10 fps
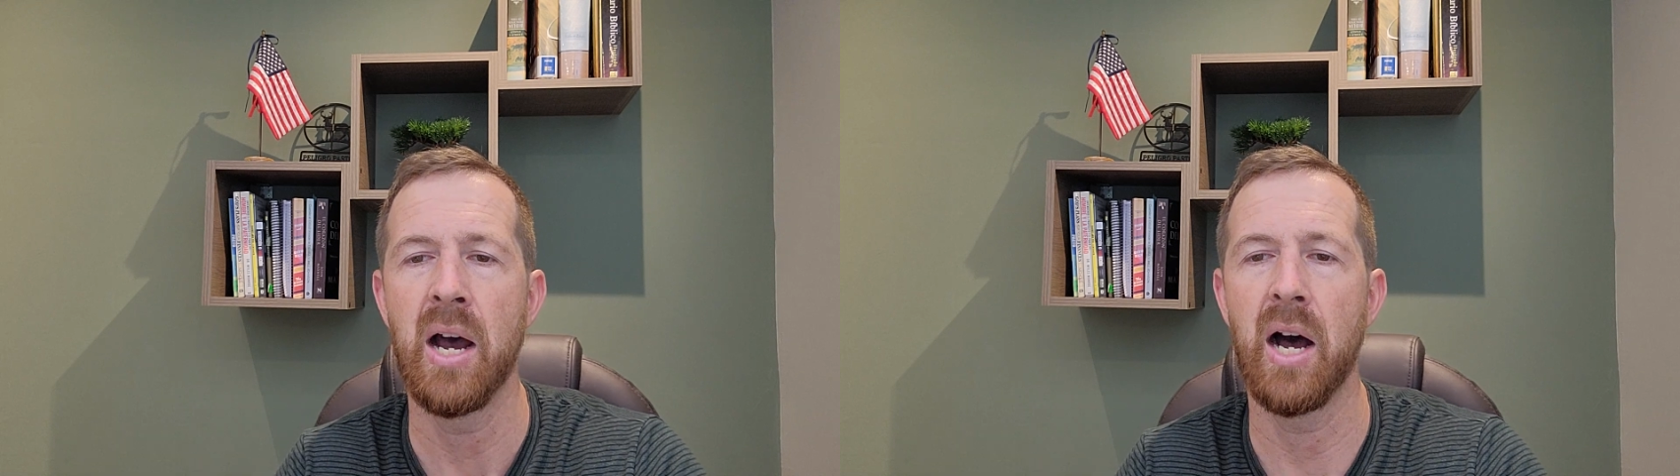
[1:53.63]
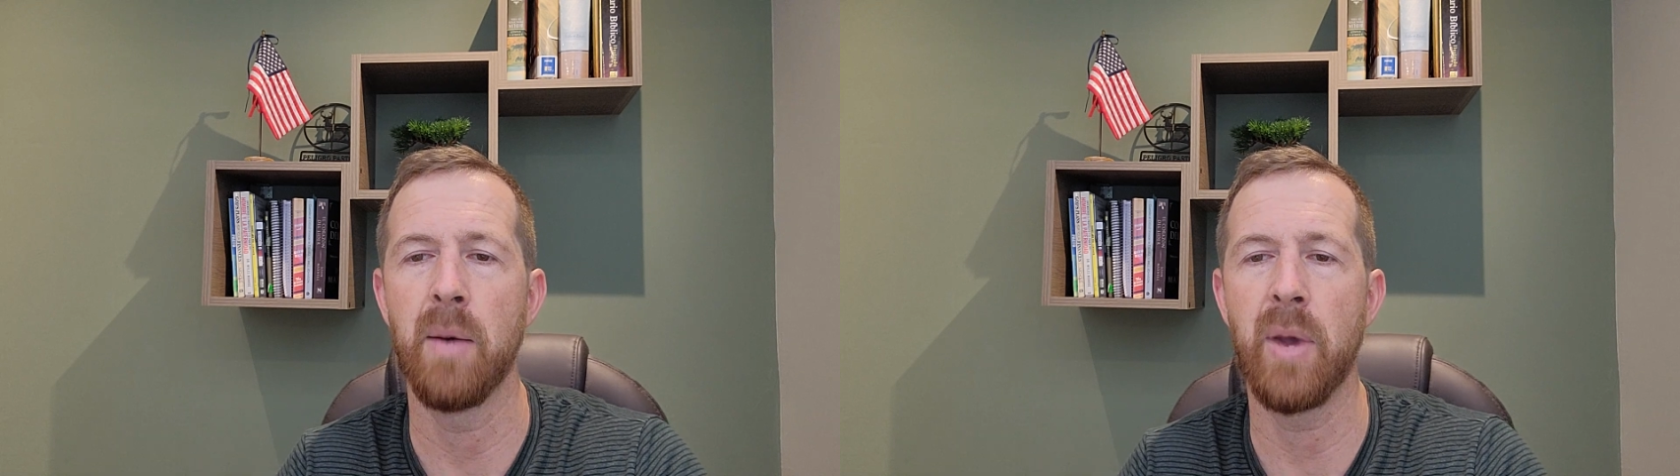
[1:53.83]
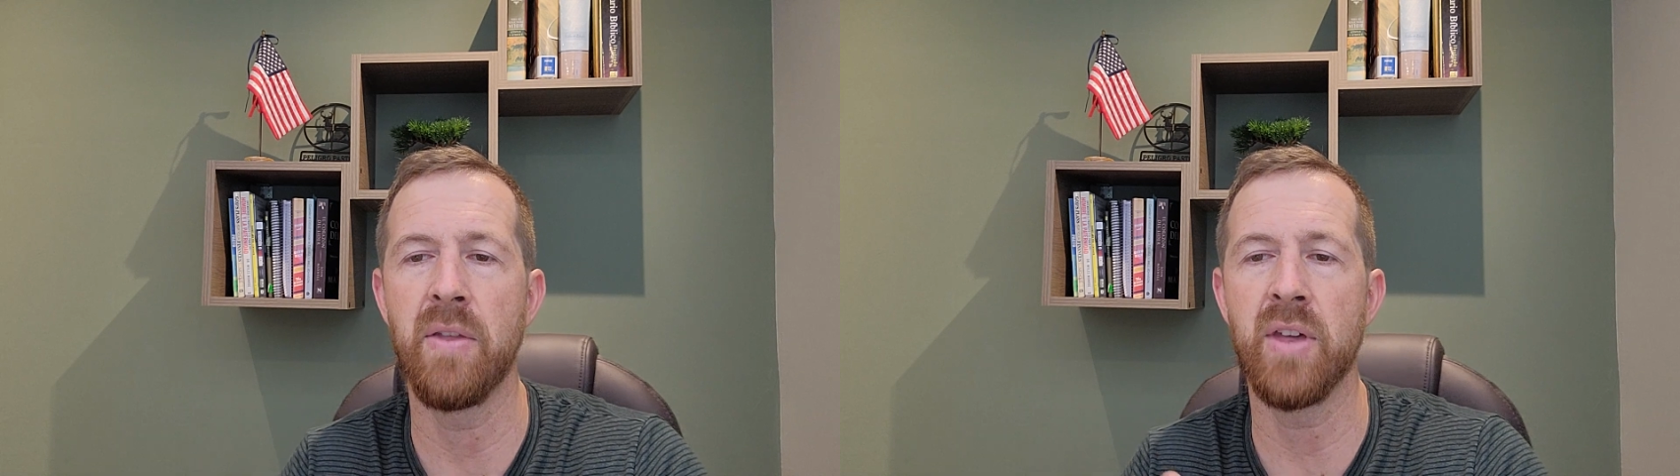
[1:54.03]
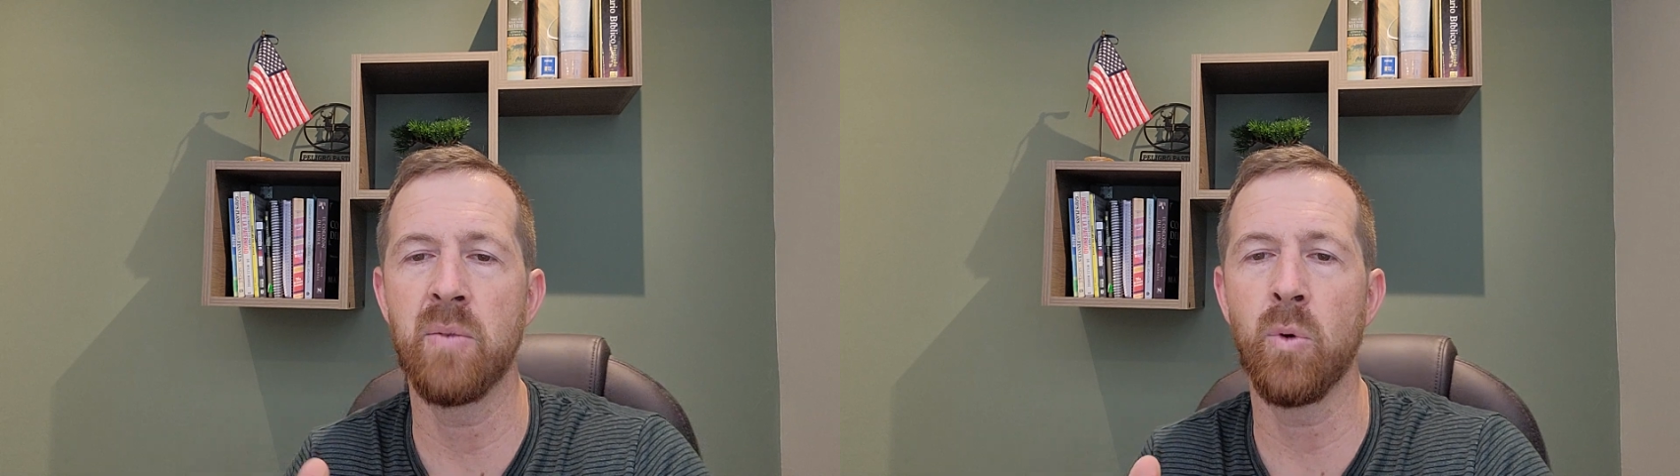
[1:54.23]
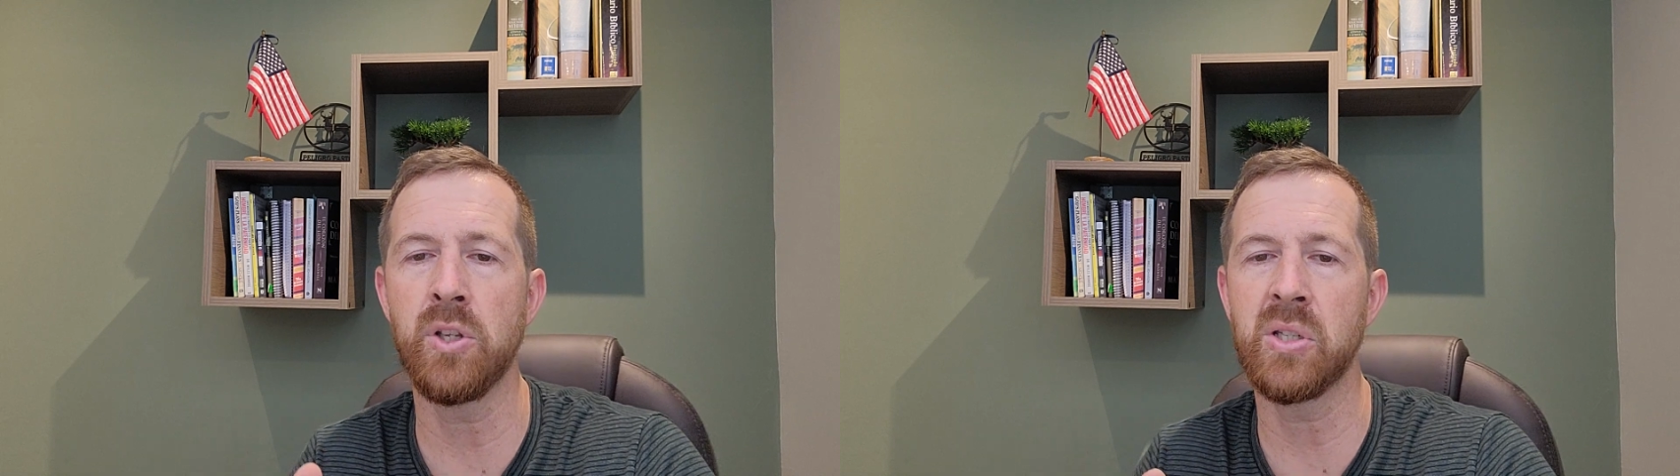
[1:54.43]
And
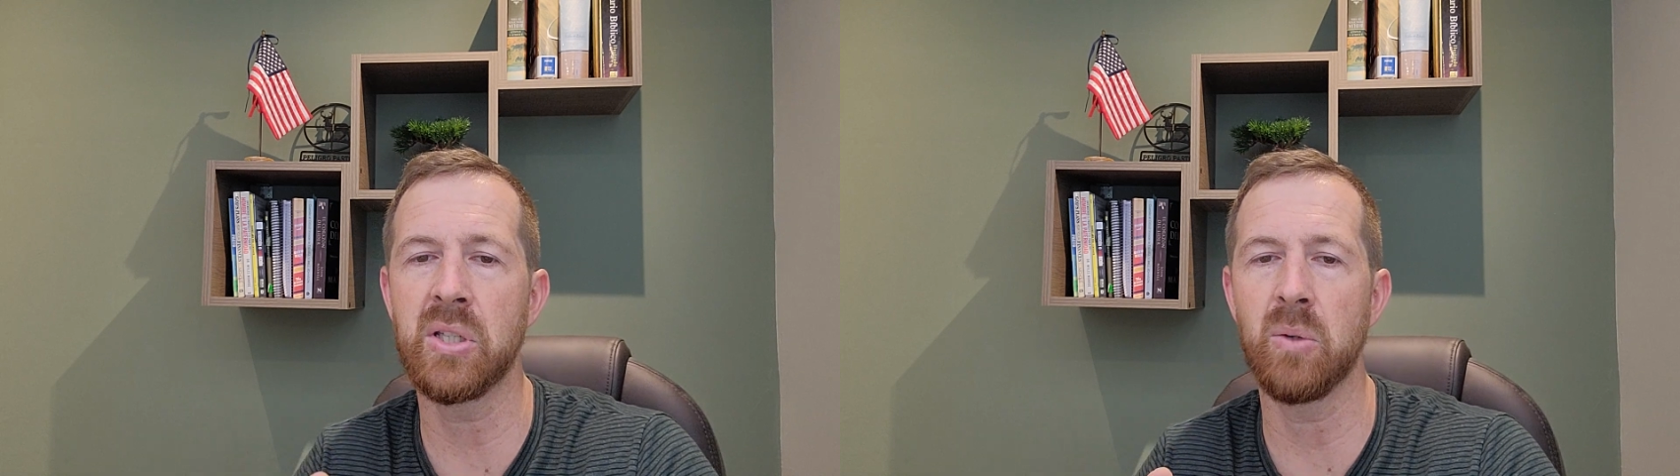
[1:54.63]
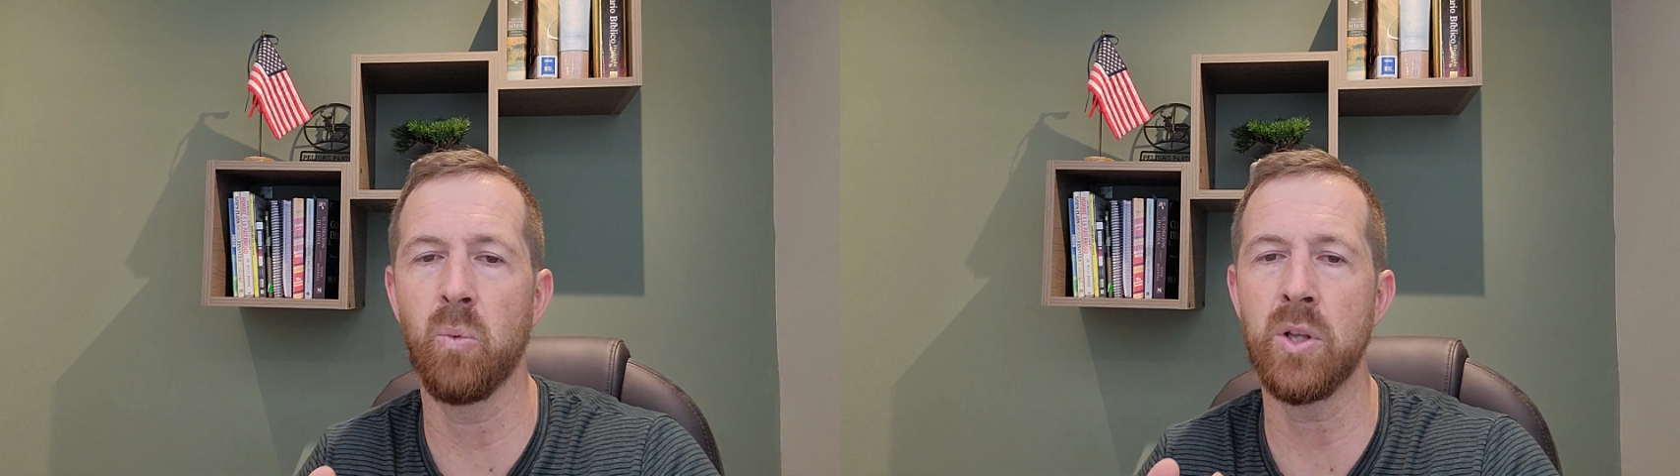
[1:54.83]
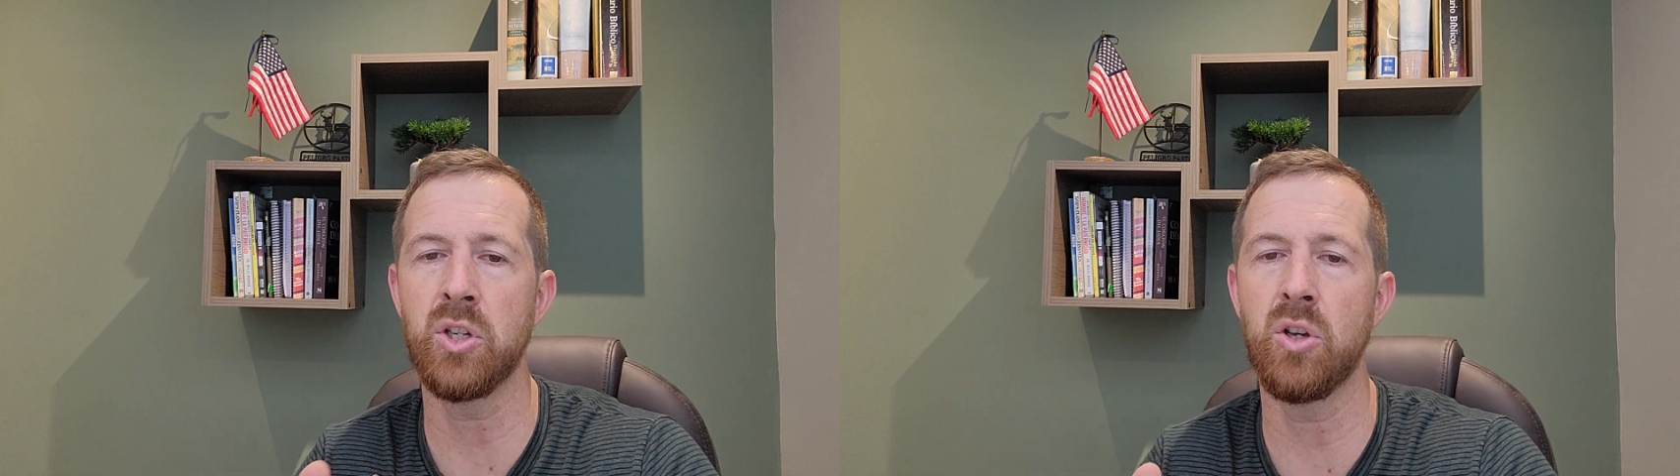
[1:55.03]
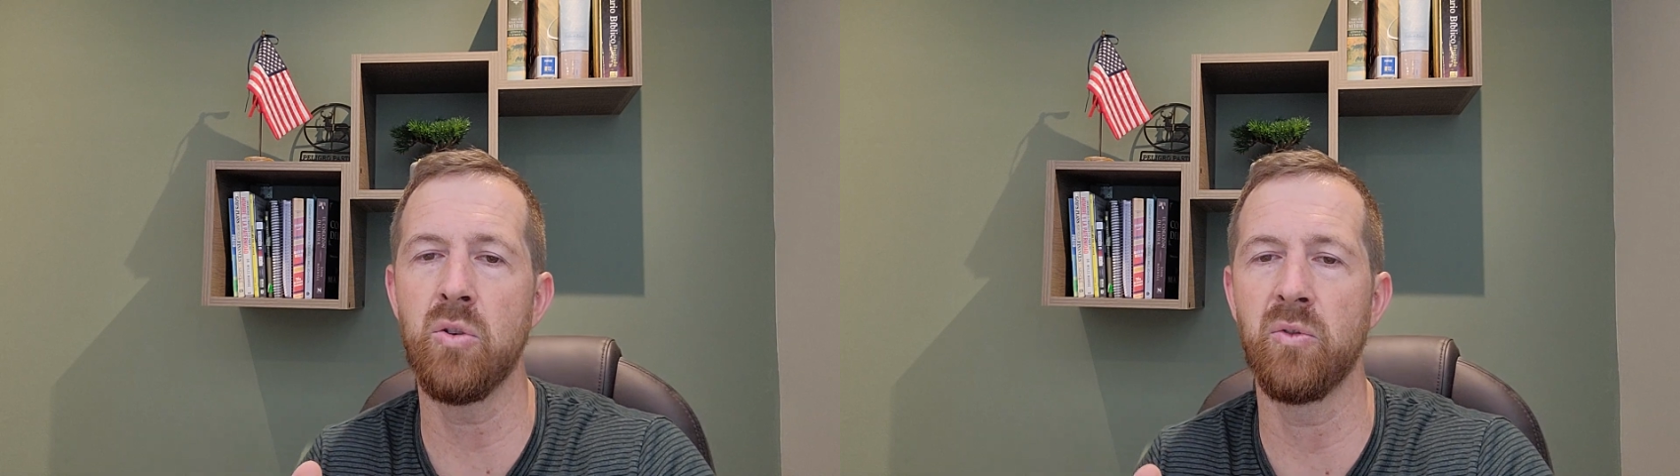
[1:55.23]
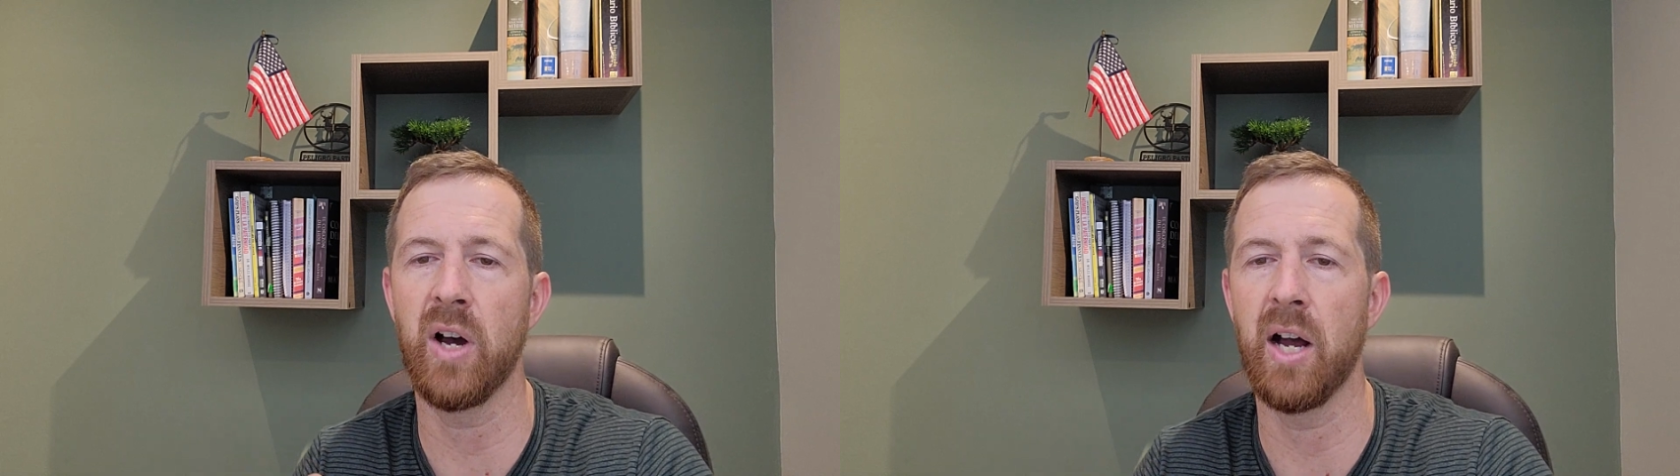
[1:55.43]
then once
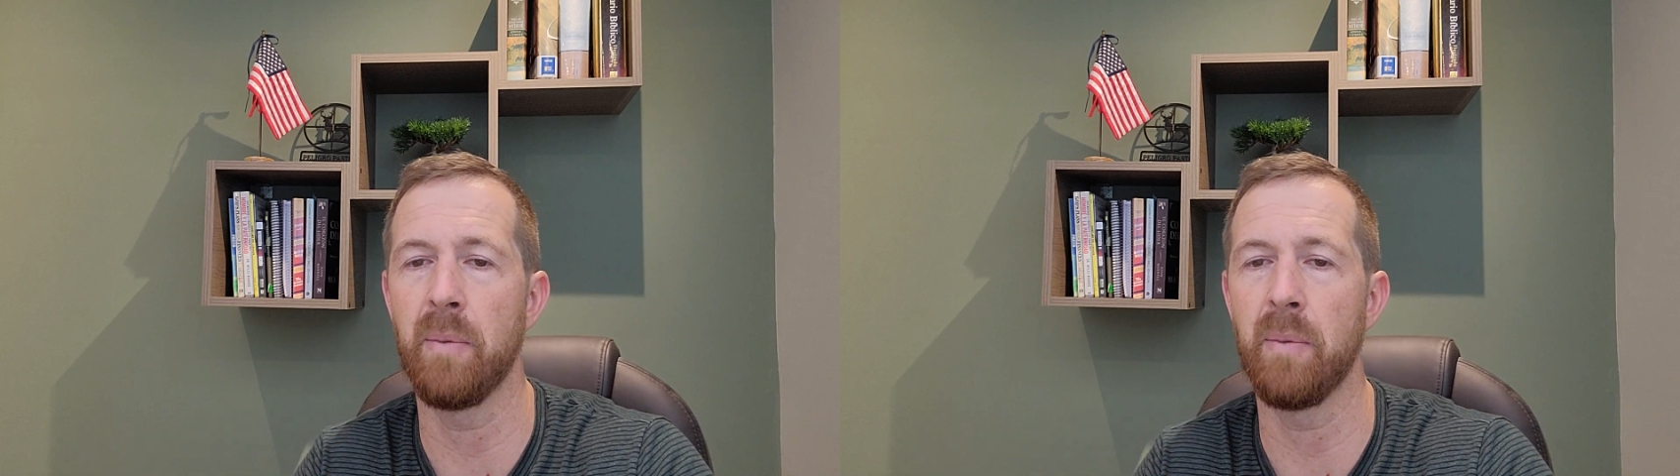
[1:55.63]
you've